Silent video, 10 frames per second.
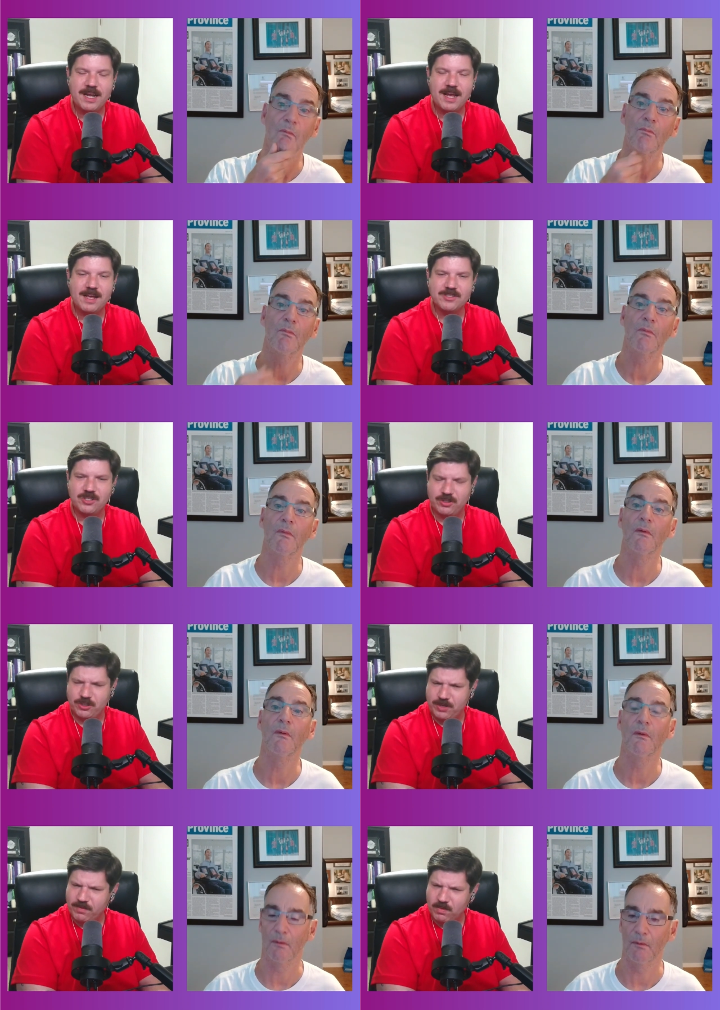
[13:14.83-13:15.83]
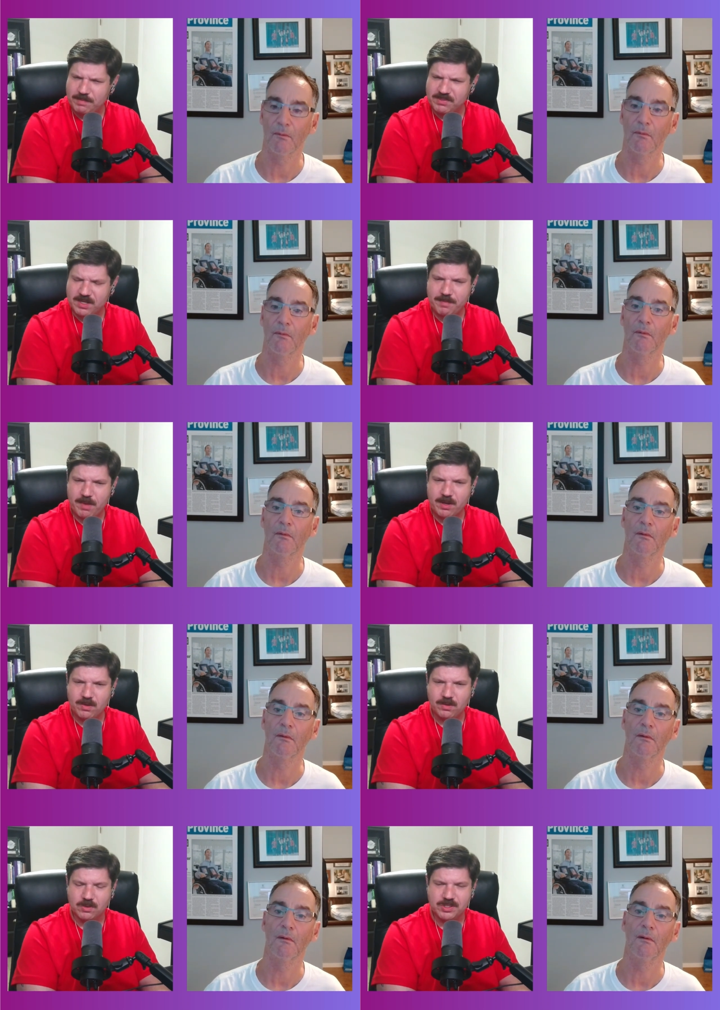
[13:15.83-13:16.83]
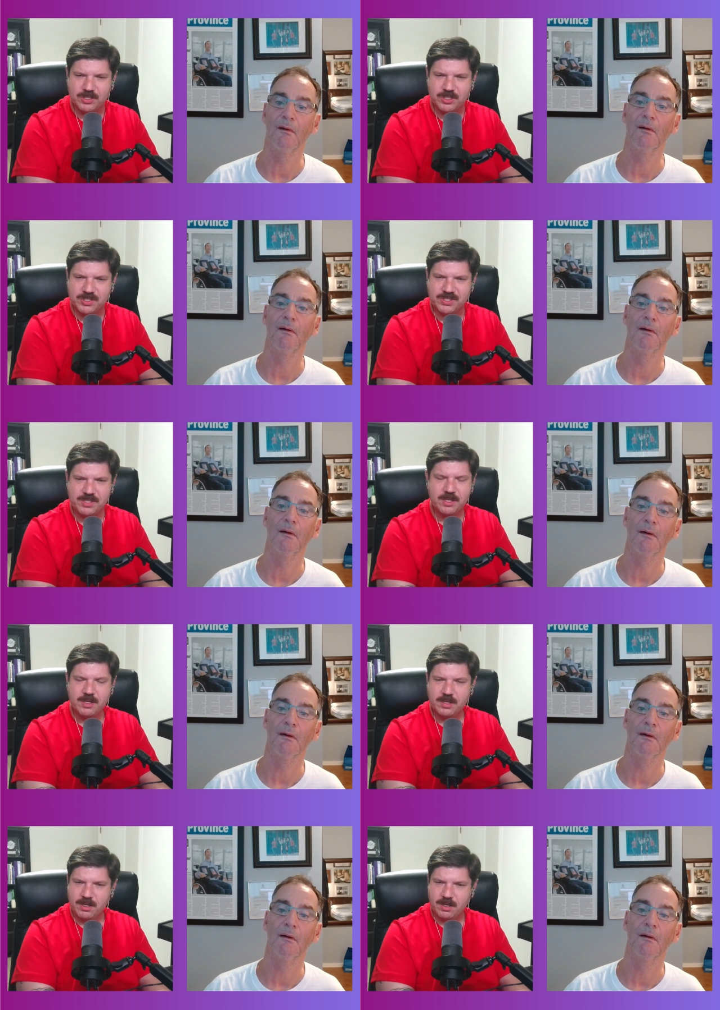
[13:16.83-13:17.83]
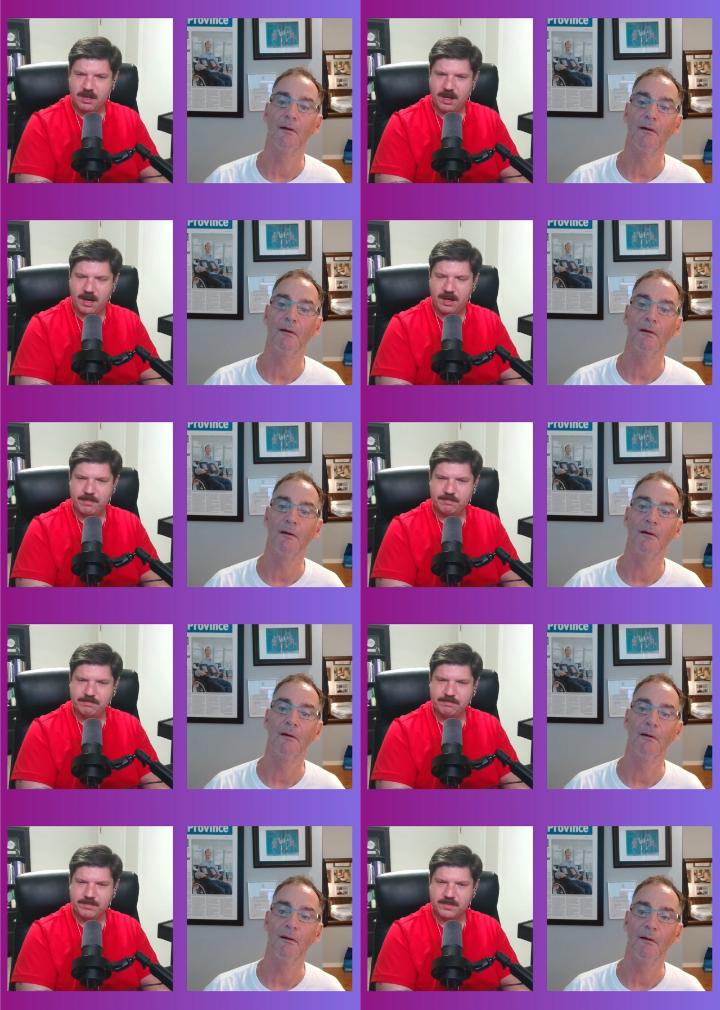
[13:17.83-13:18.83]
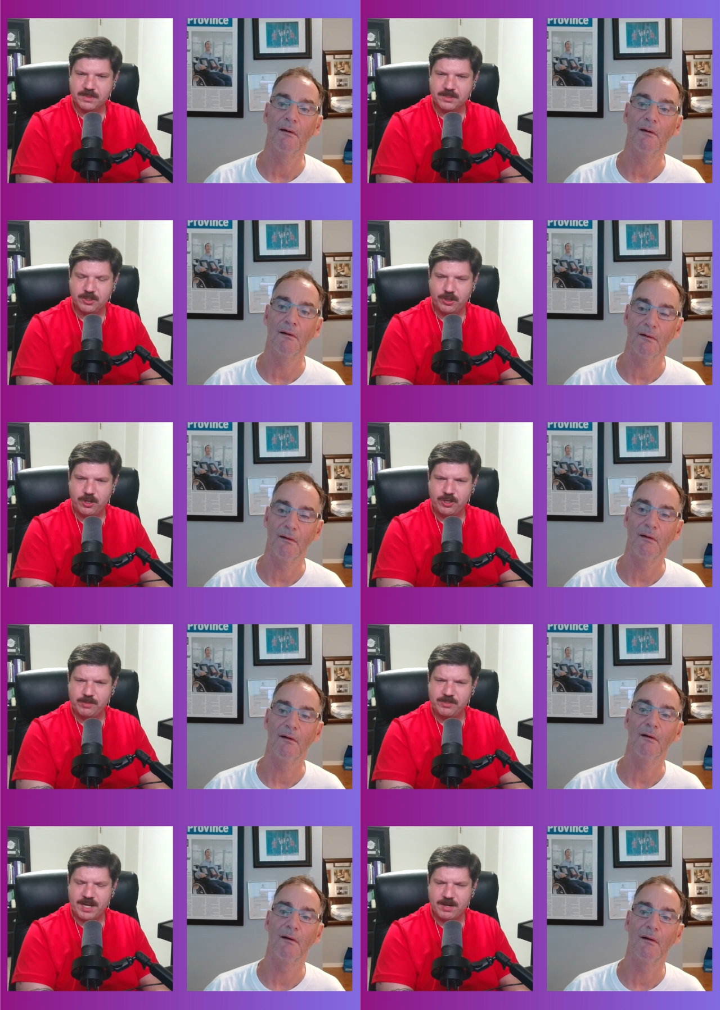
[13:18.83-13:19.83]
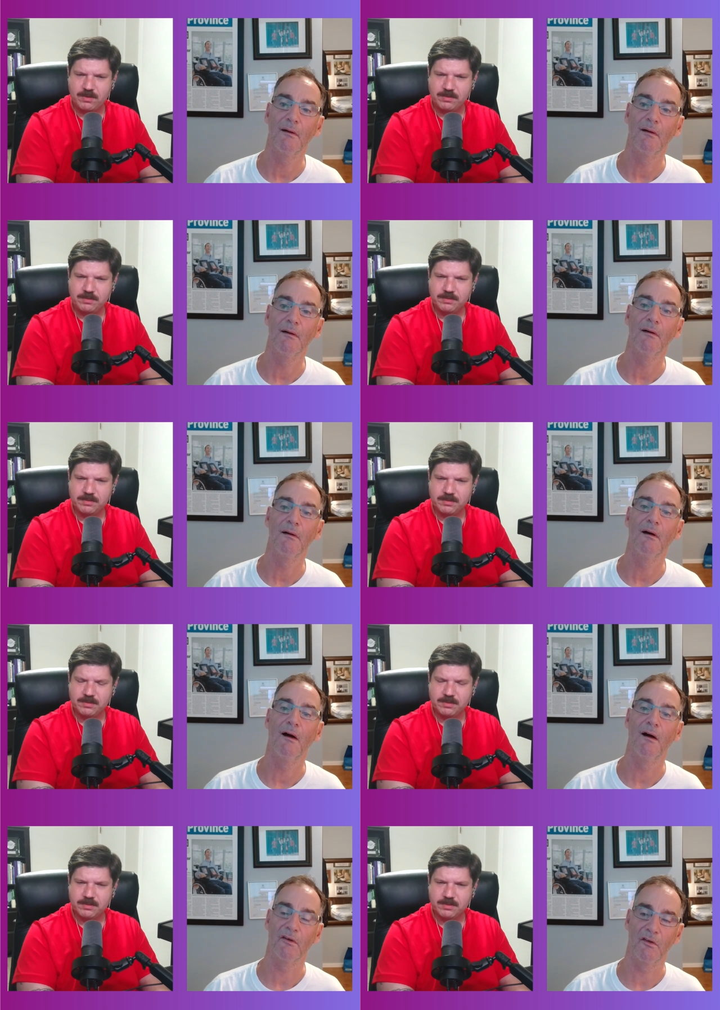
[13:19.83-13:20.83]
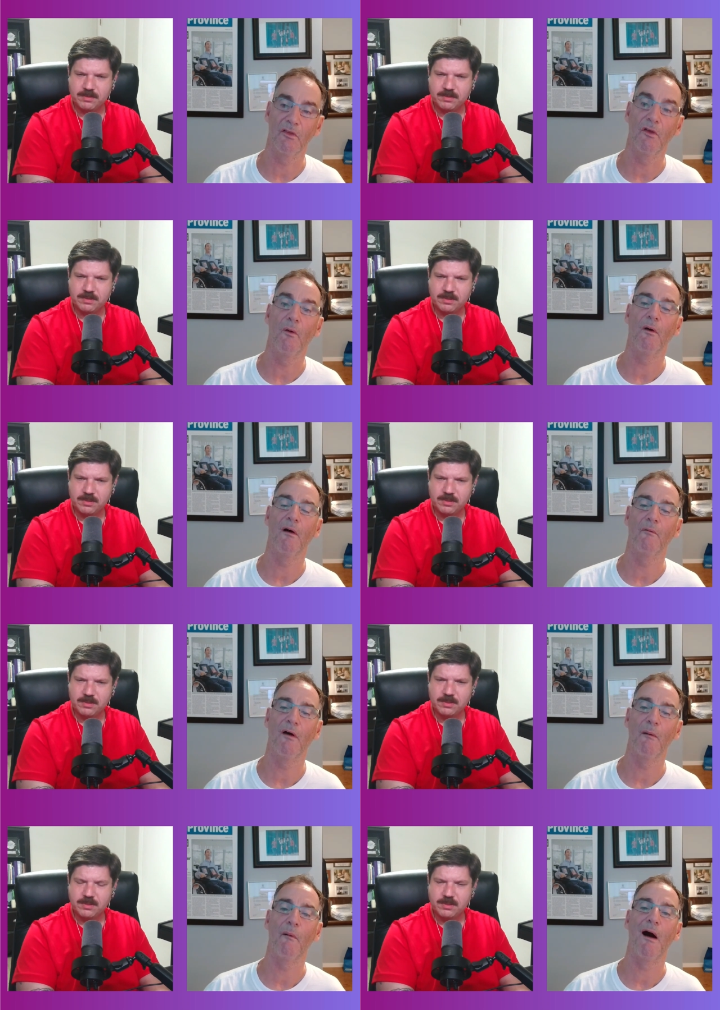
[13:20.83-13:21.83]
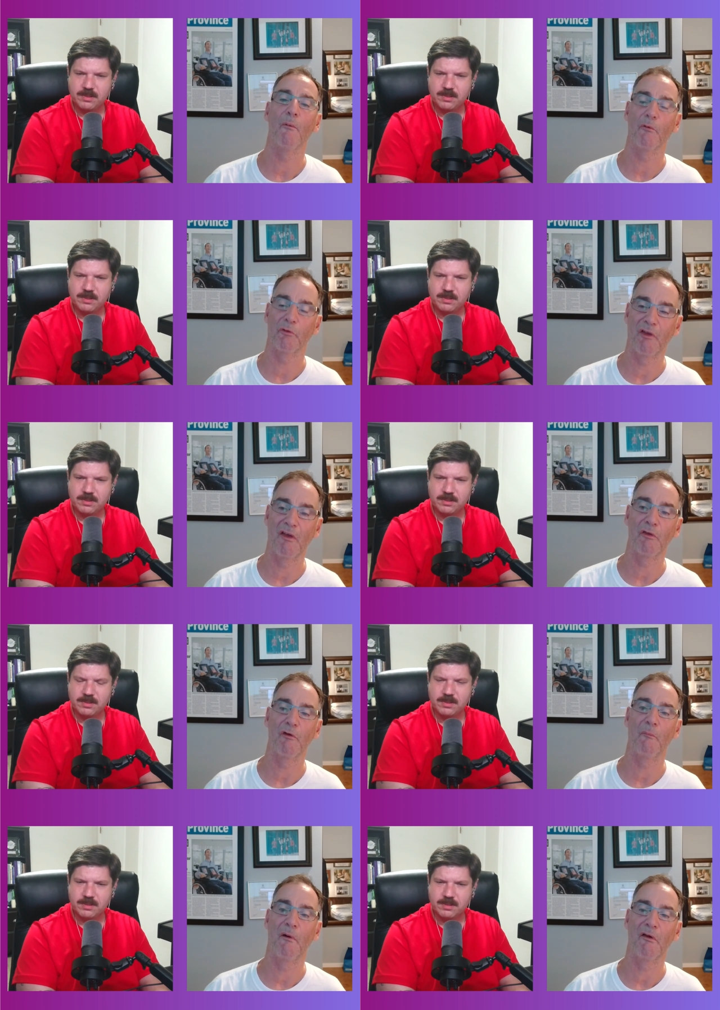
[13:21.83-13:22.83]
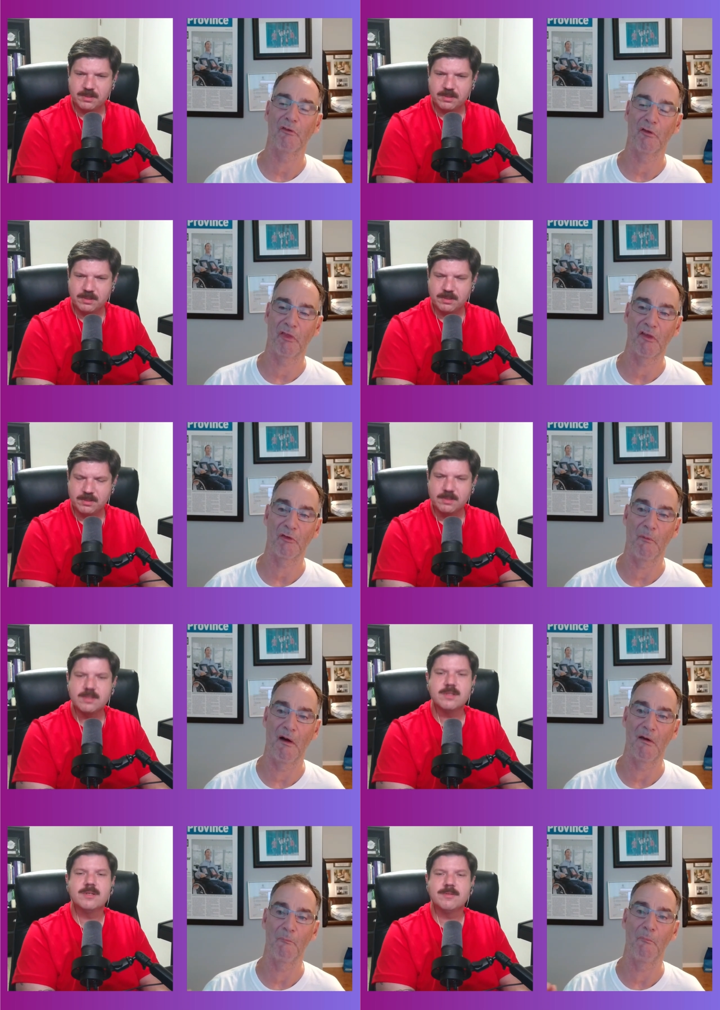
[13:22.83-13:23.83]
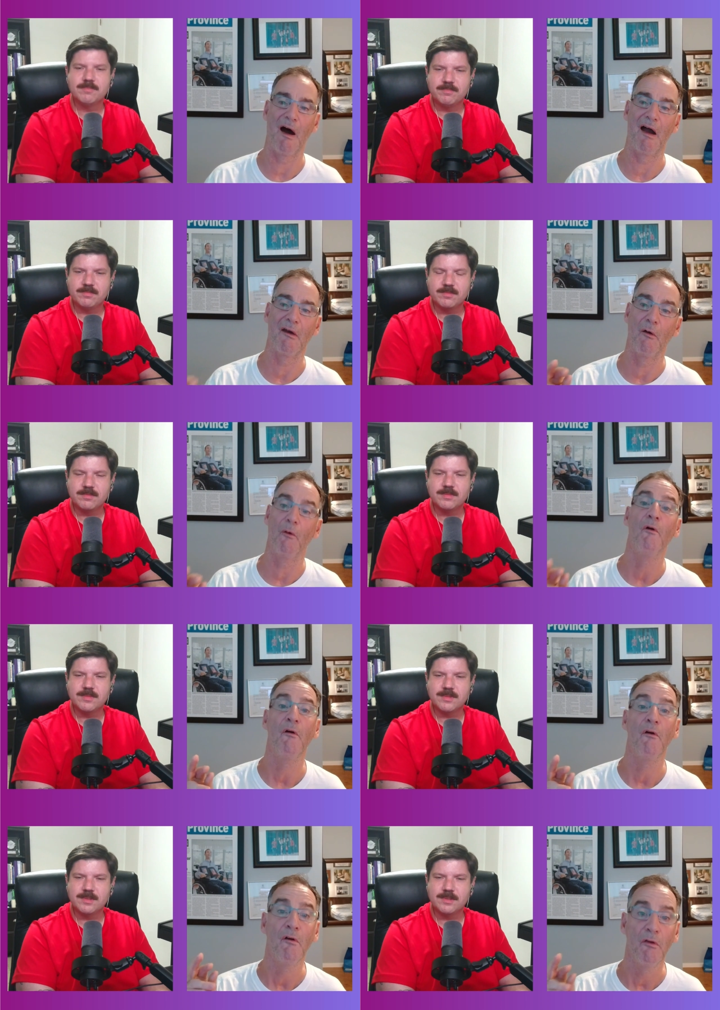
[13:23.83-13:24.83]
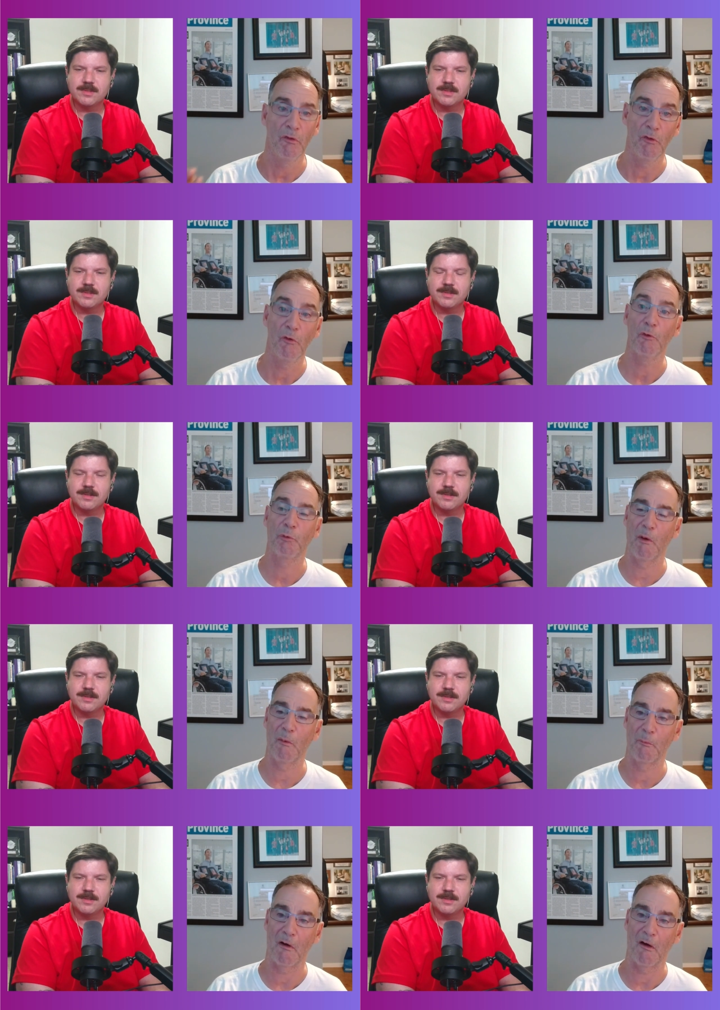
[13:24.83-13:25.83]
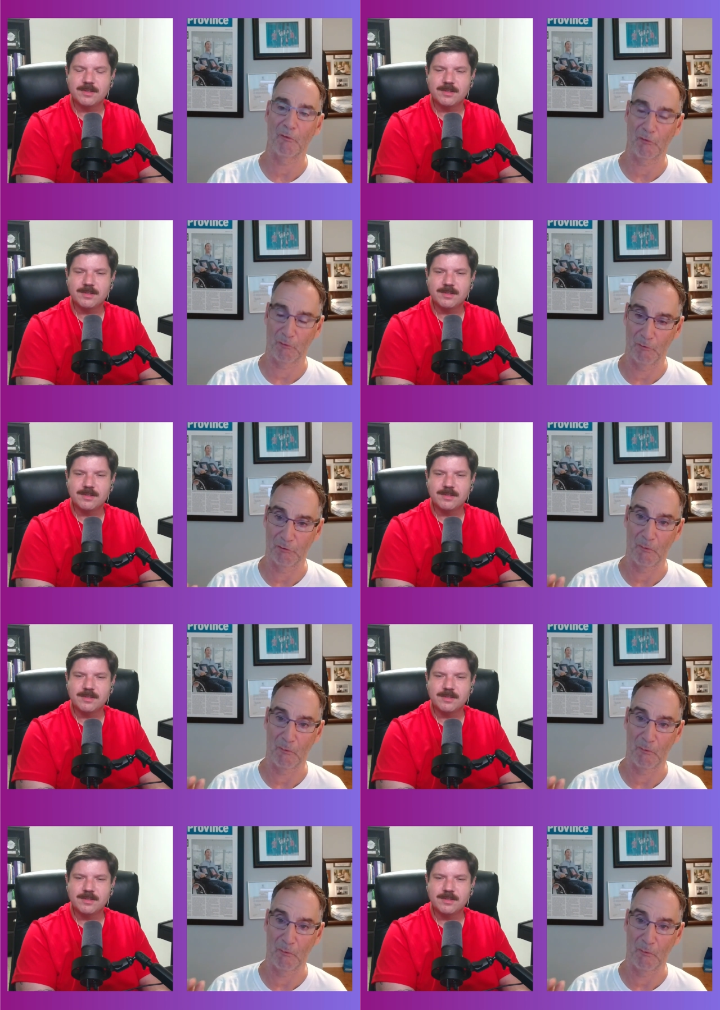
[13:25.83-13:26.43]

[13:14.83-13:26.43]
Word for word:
Speaker 1: that he has. Do you have a website, Michael, or is it just um, your YouTube channel?
Speaker 2: Oh, you know what, Rob? I will send you a bunch of things my bio, newspaper articles